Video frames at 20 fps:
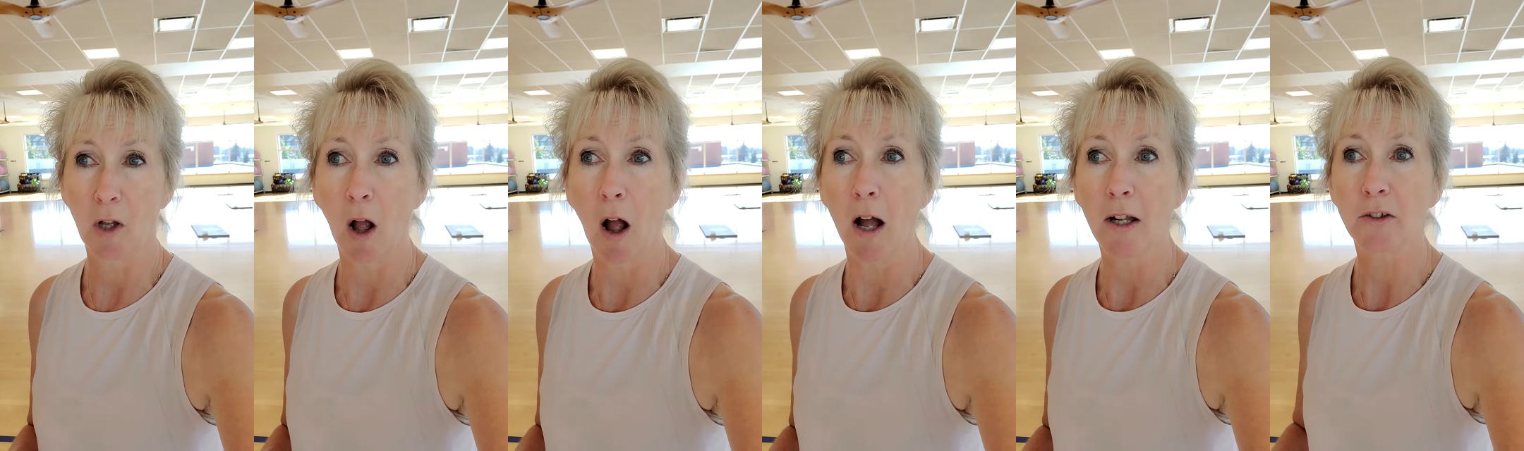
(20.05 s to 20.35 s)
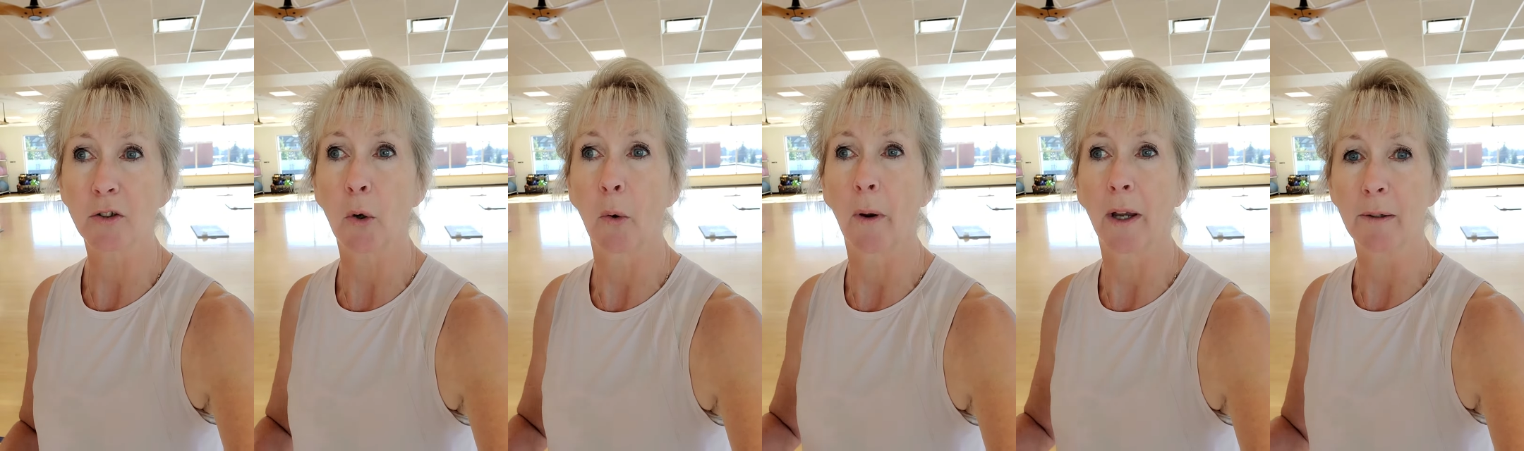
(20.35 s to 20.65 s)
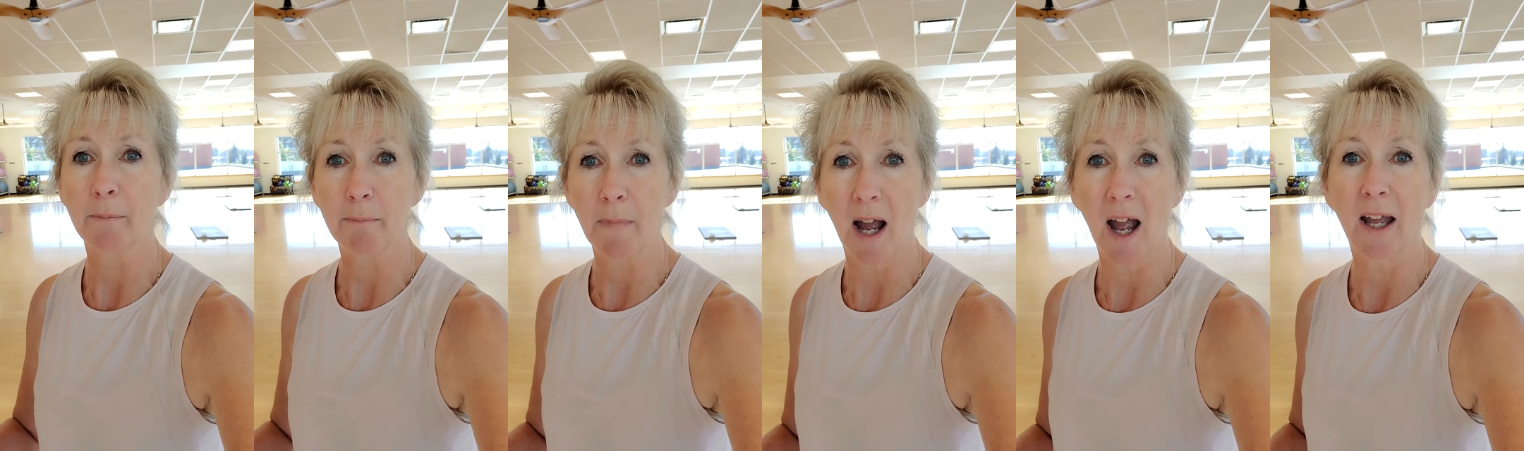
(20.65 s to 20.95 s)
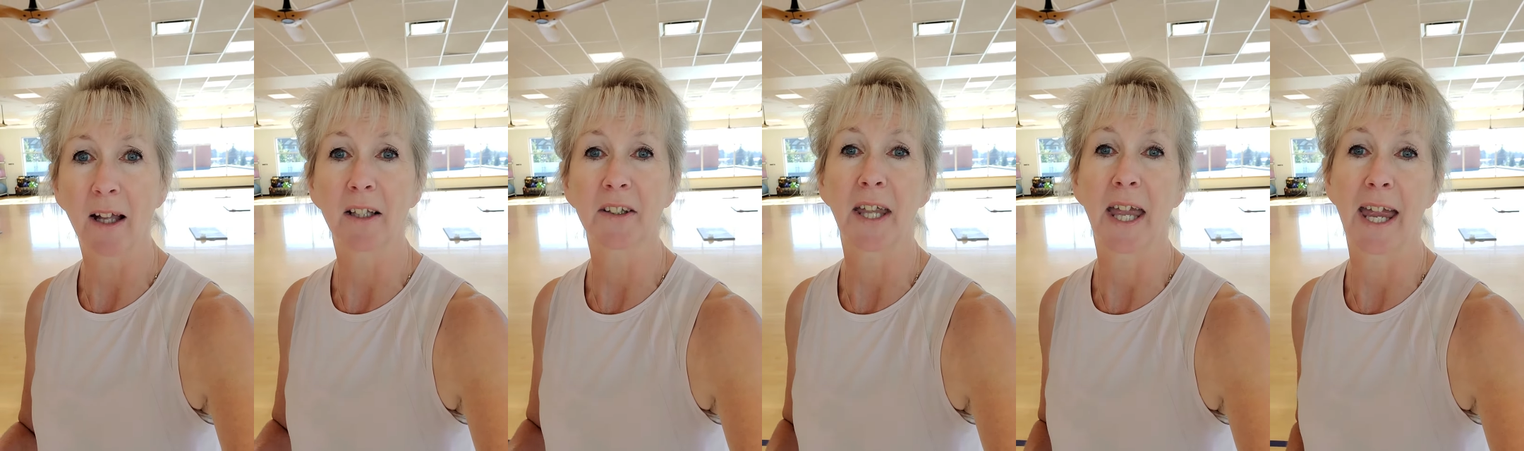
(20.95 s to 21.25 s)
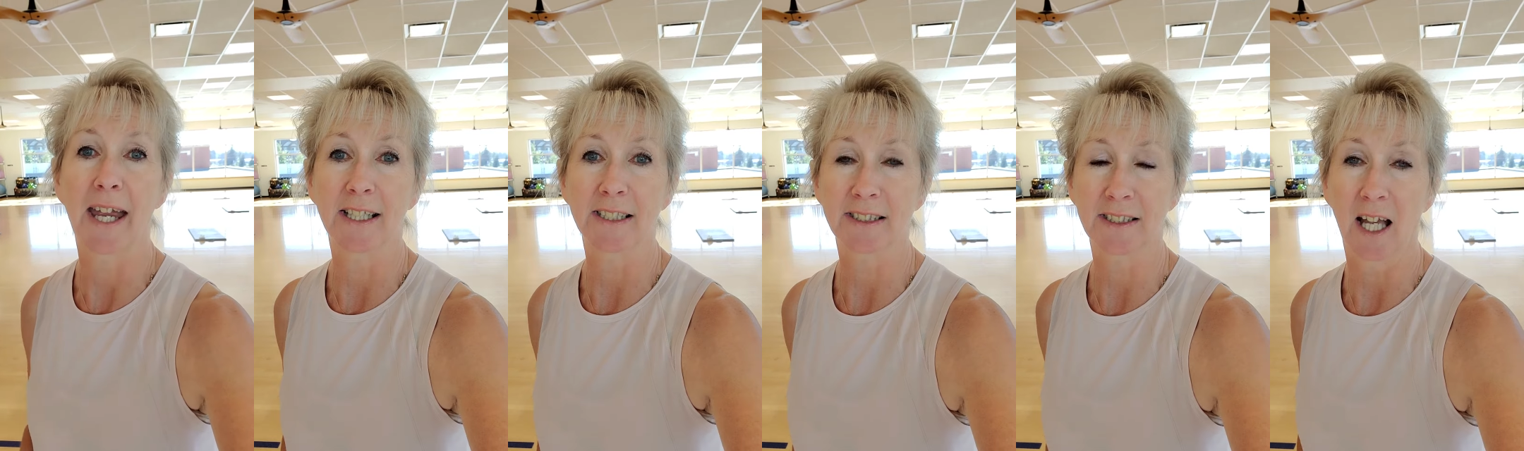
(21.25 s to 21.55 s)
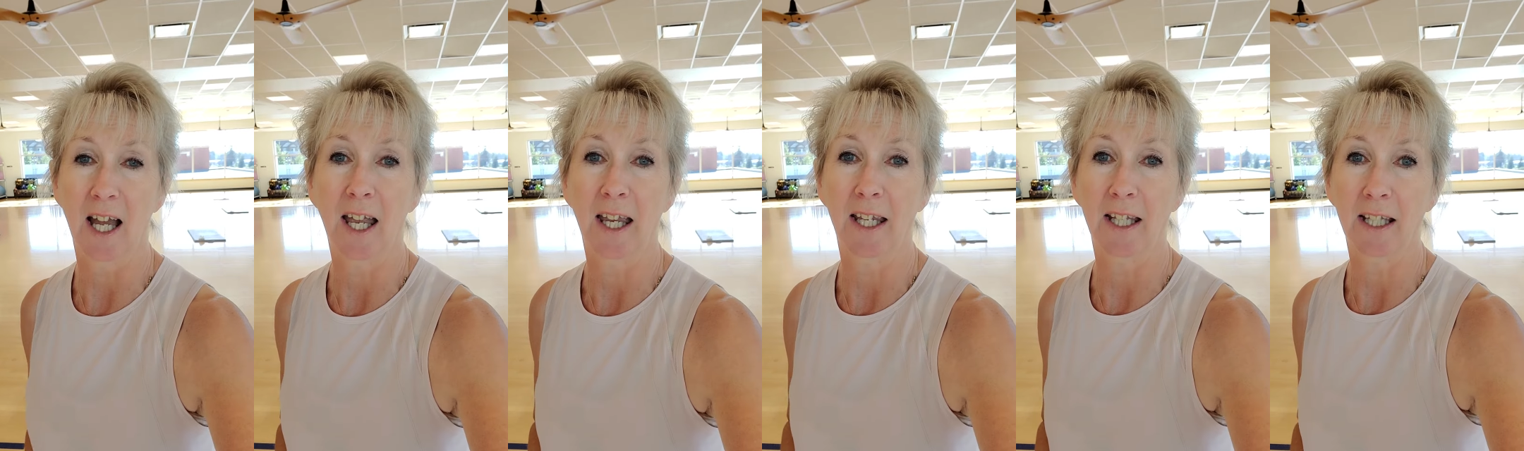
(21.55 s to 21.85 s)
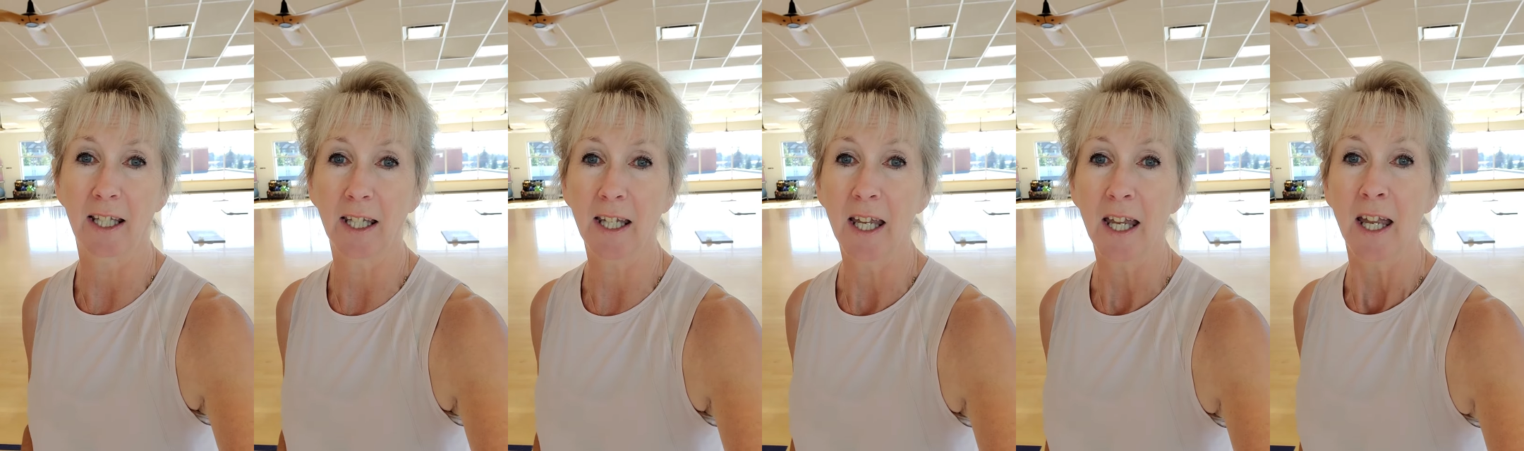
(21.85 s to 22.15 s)
an ongoing mild
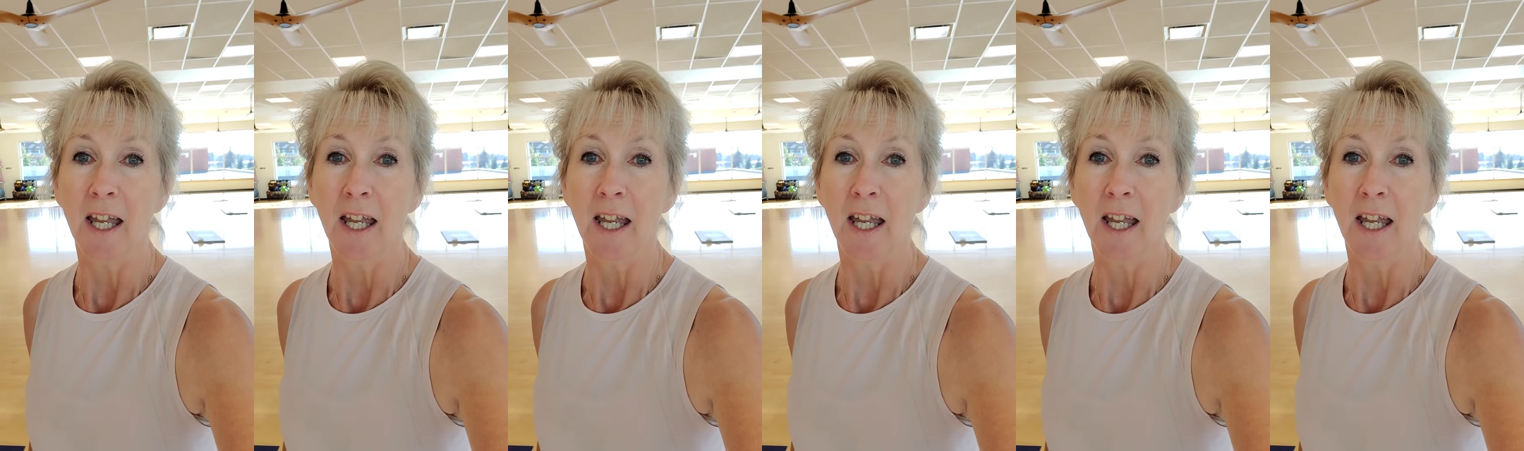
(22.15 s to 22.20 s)
anxiety,